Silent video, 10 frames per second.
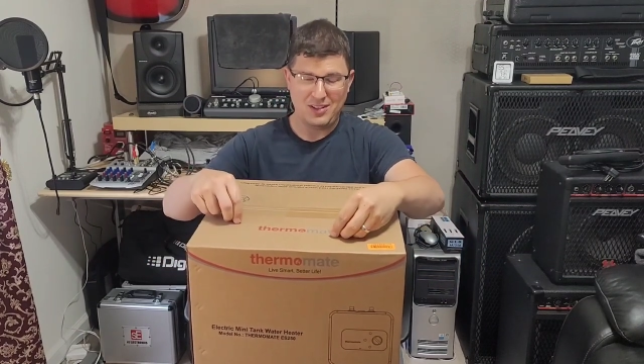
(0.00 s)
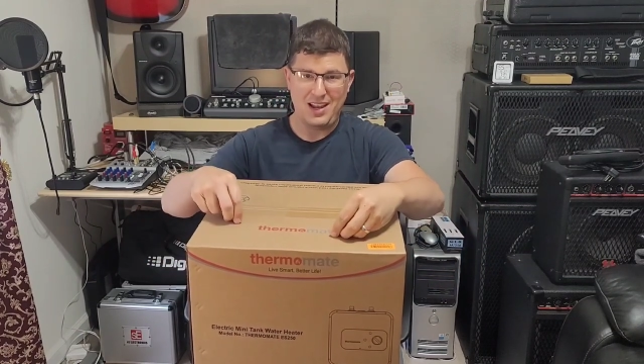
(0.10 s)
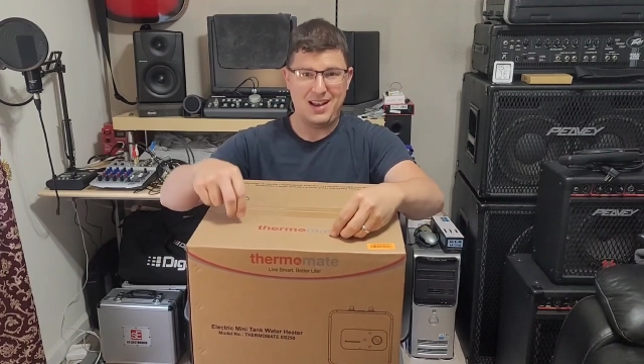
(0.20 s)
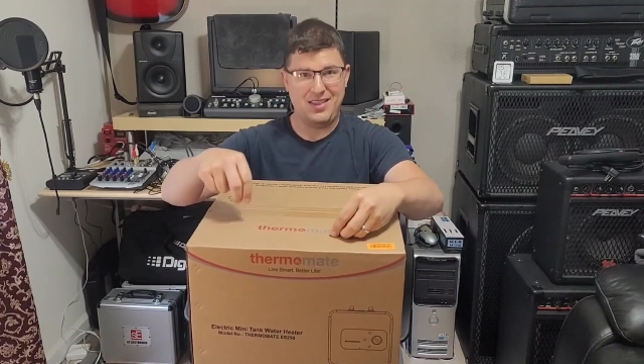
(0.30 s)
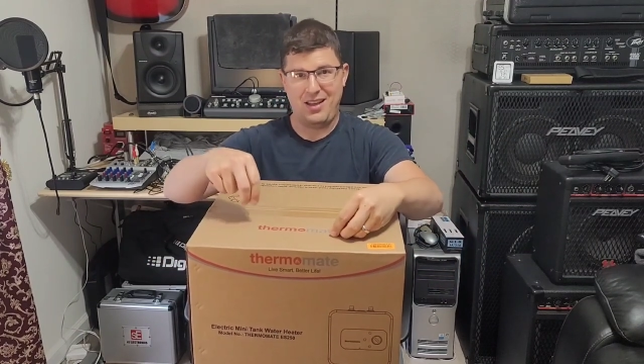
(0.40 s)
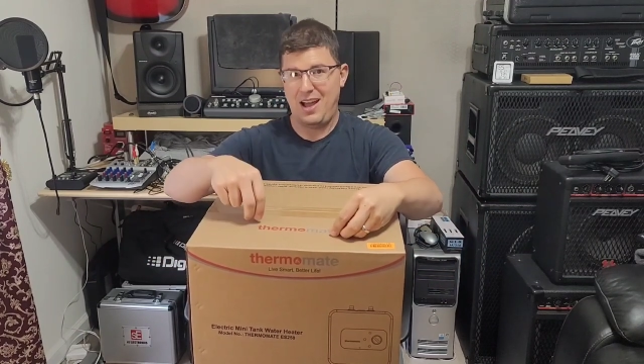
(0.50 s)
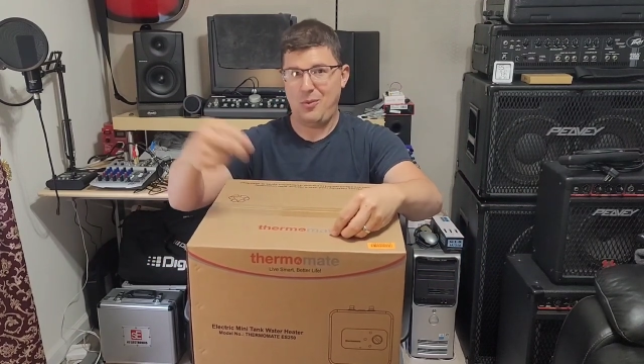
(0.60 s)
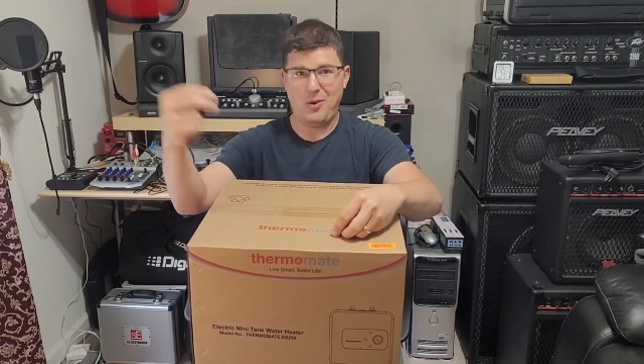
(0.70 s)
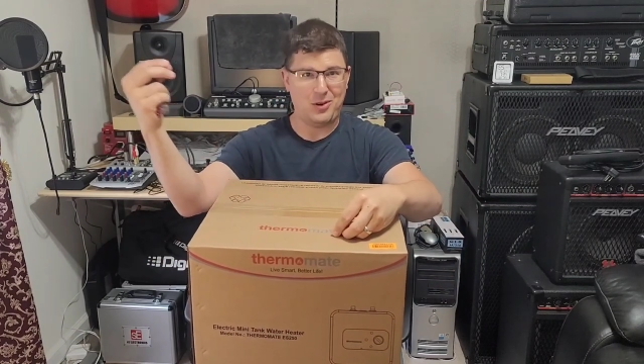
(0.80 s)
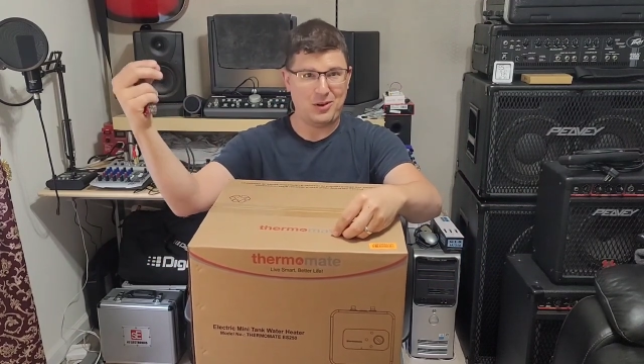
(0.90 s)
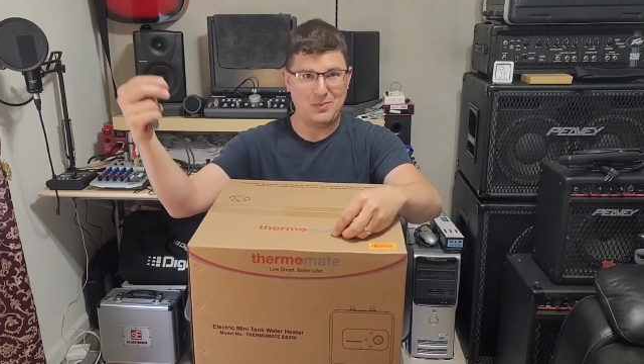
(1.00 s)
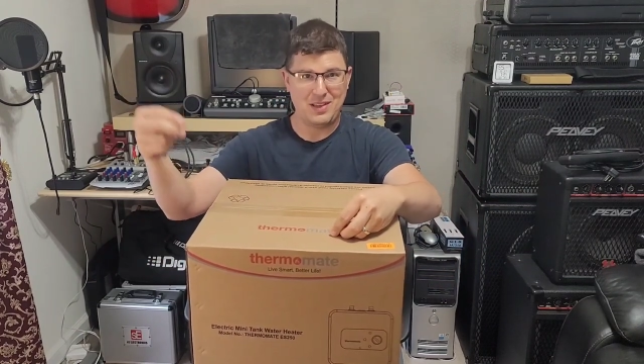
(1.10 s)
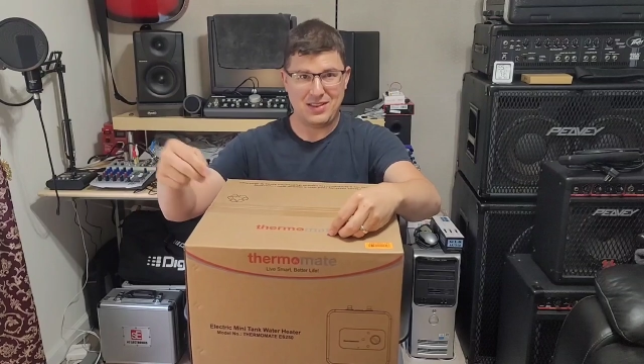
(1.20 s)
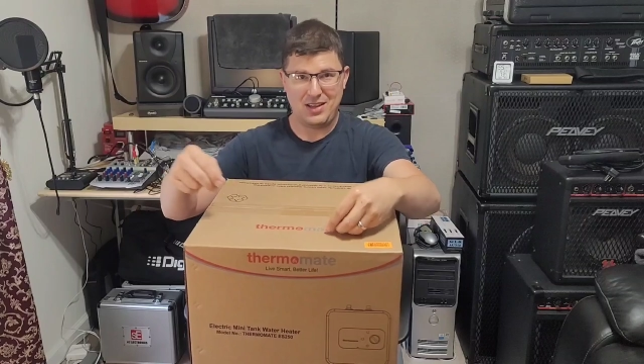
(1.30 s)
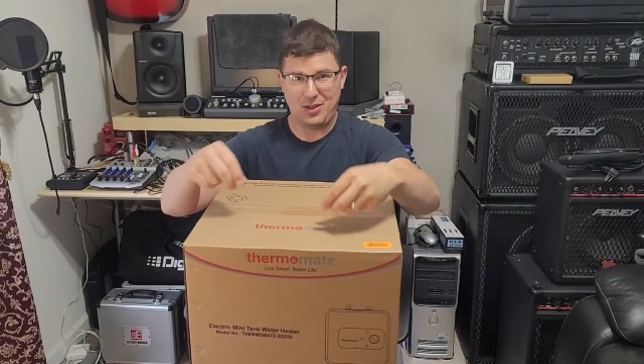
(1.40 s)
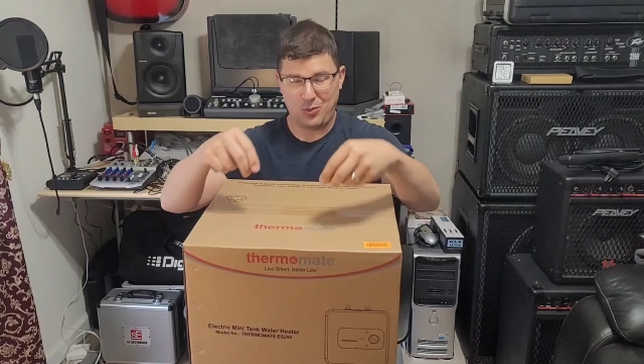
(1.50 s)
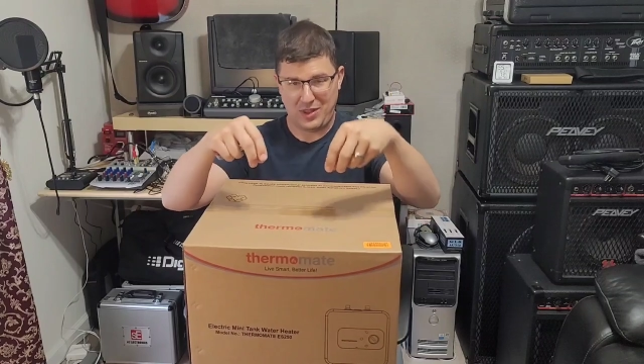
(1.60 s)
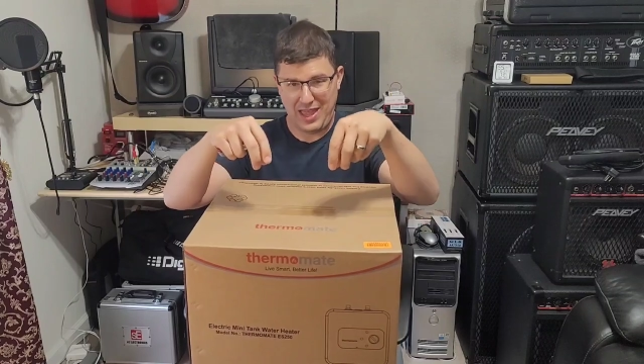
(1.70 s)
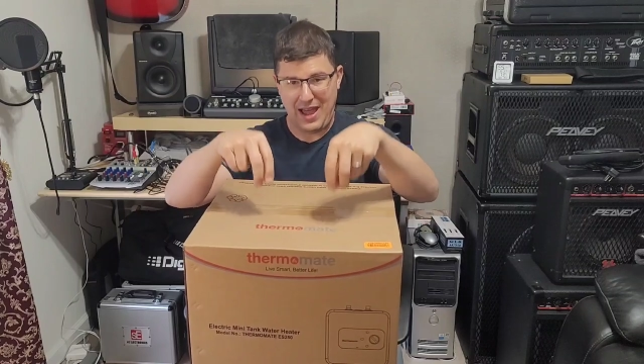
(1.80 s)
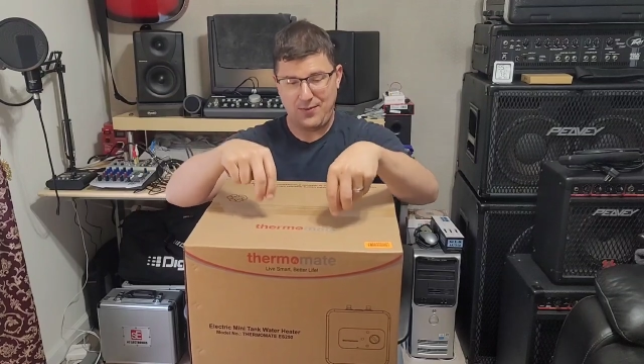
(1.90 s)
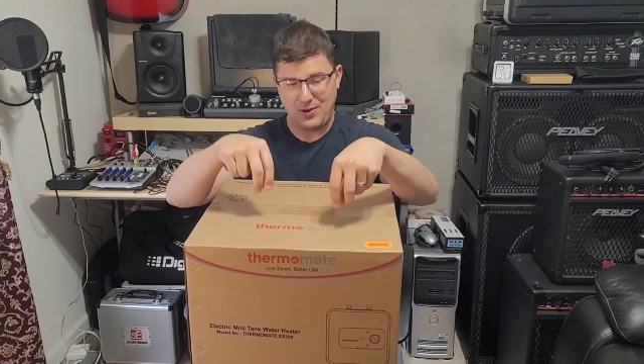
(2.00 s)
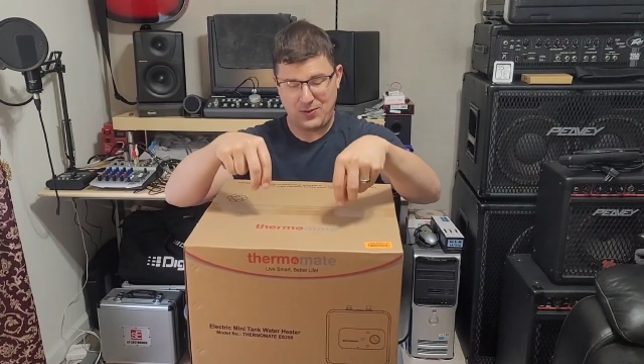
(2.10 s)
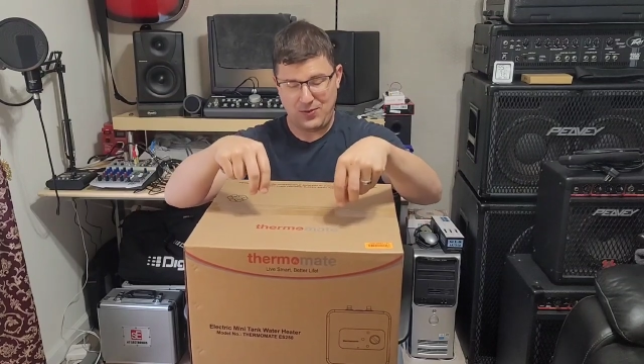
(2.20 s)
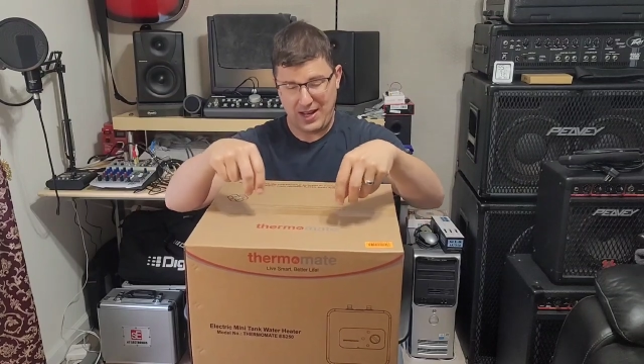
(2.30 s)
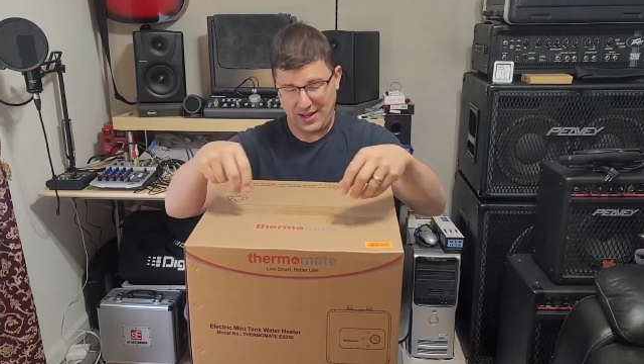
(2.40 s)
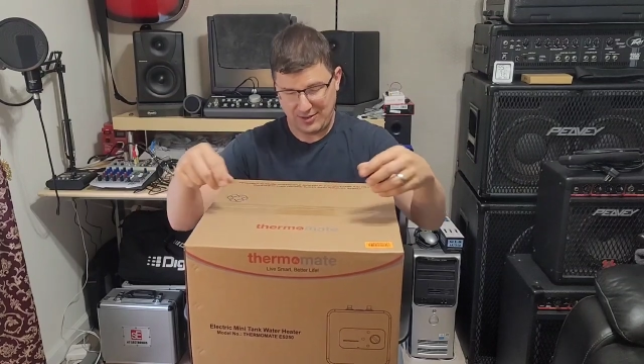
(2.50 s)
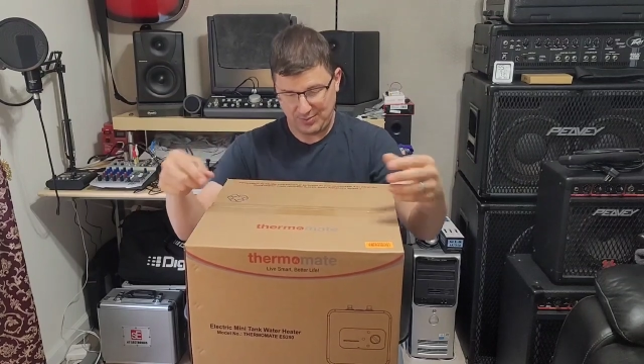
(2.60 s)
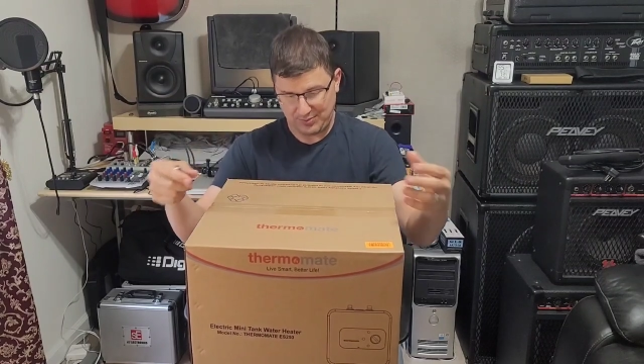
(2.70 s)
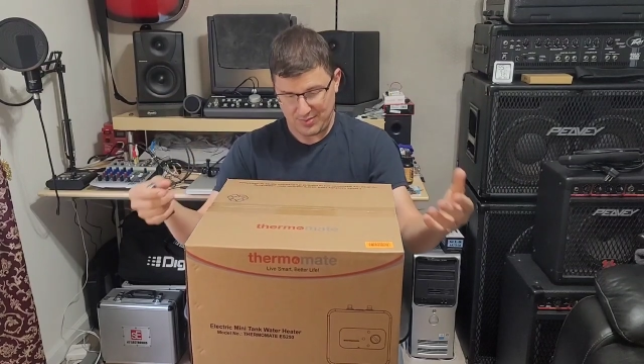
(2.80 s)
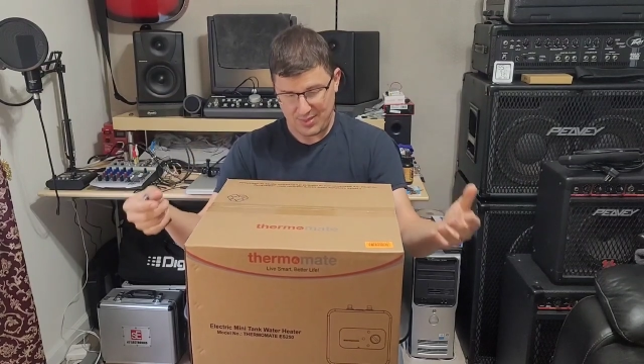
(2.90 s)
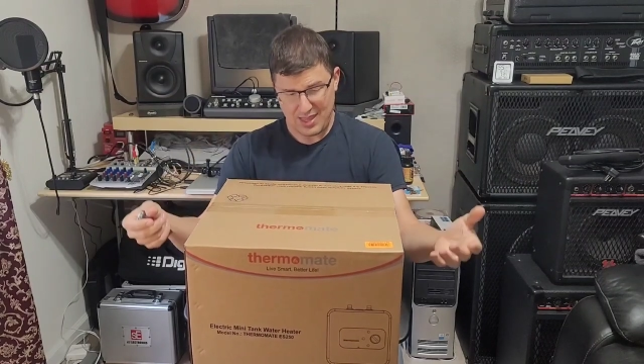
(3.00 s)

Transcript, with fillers: side and the hot water comes out the other with half inch fittings.